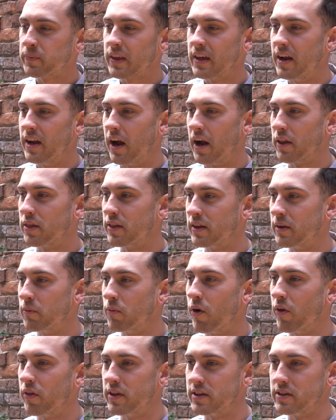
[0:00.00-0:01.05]
You know, I think
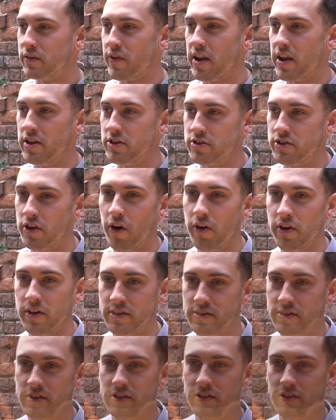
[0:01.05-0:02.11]
what this event has done
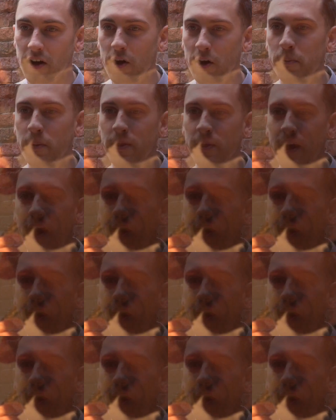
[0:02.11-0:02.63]
is opened